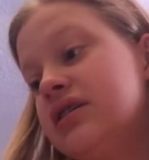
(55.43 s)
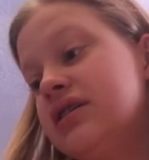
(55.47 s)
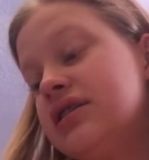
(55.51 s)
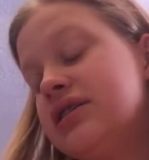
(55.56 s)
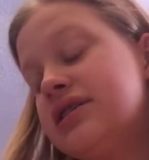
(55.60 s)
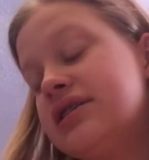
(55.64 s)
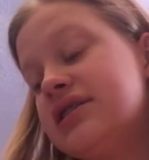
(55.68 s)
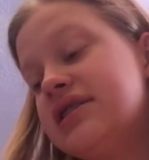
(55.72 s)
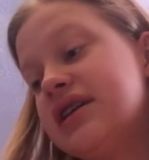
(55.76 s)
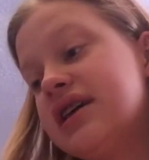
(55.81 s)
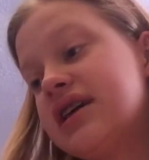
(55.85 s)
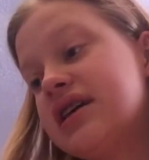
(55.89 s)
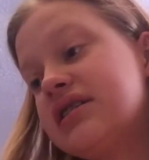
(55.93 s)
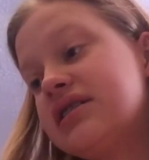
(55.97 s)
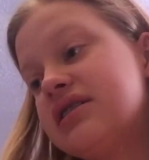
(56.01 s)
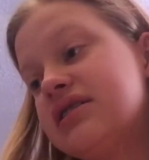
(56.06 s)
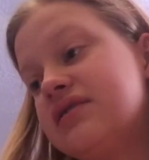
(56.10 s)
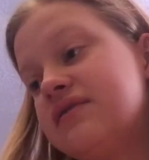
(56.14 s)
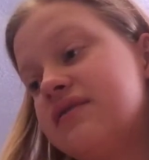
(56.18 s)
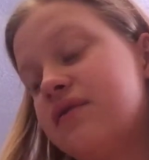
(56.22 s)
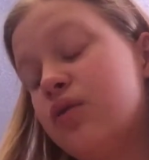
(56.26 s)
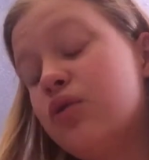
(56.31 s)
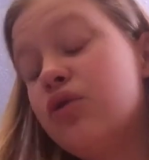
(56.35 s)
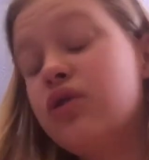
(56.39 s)

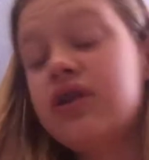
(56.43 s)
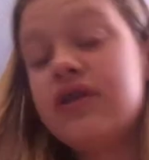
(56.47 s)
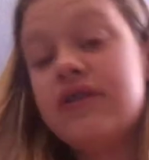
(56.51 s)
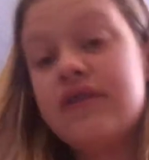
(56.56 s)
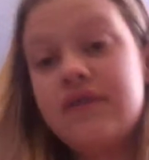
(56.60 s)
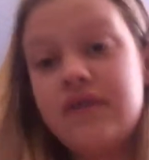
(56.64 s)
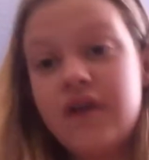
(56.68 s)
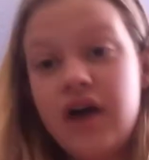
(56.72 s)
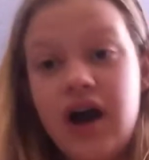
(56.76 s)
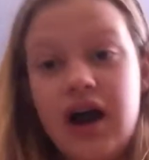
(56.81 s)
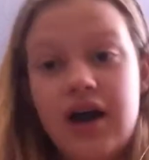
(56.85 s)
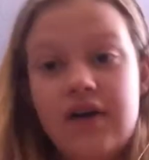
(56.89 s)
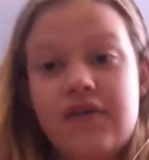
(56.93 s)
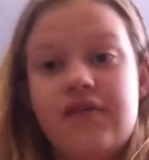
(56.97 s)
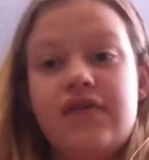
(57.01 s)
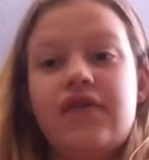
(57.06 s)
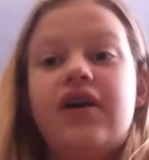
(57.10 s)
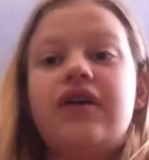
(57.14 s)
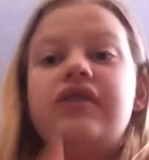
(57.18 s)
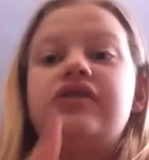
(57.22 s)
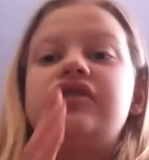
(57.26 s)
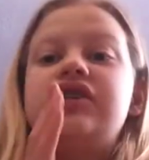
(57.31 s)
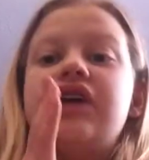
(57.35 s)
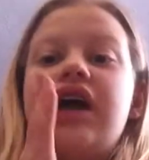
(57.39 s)
6.45 if
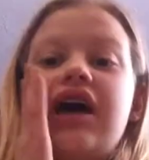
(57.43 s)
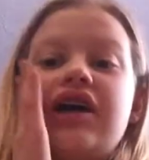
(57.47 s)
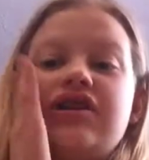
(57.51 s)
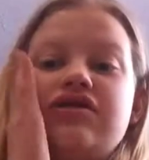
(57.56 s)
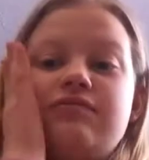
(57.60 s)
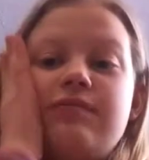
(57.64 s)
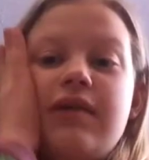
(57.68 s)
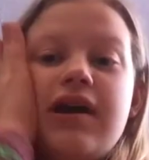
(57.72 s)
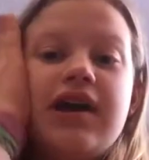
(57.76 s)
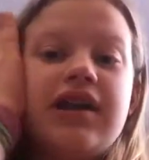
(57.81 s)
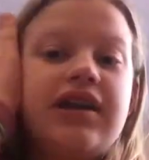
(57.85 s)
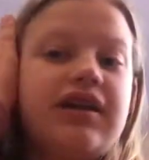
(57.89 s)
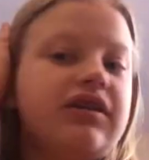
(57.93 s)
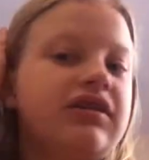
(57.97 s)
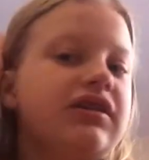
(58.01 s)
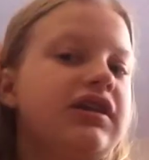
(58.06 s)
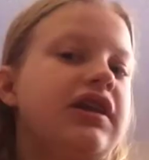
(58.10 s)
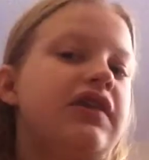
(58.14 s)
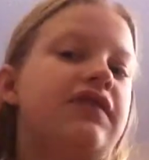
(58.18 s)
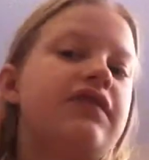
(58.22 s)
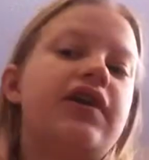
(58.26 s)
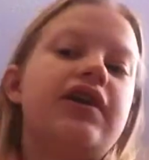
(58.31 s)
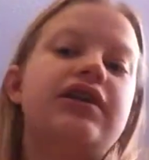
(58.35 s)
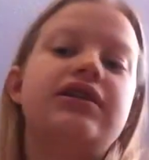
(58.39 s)
I had jazz band and
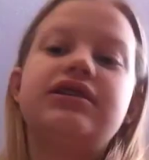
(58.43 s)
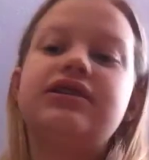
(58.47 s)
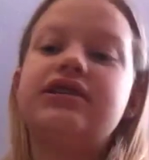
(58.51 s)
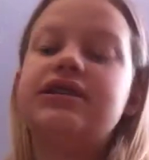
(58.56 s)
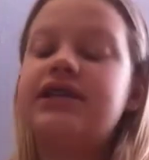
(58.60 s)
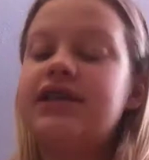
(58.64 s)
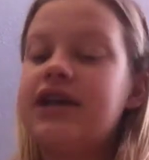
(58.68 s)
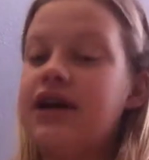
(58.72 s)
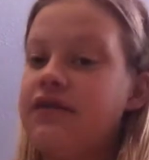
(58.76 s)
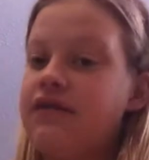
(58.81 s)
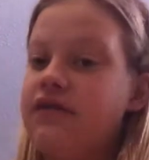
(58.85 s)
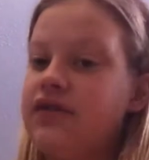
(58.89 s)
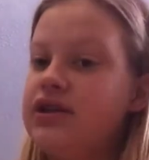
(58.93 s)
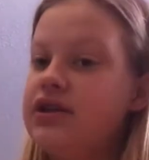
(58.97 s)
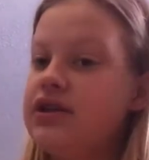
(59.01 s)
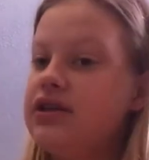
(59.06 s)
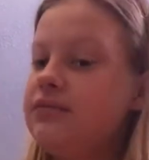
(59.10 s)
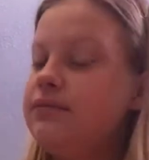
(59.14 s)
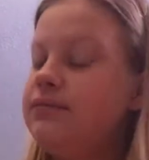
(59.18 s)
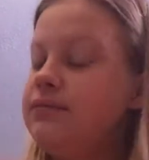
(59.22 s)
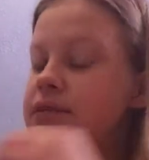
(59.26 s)
leave at 7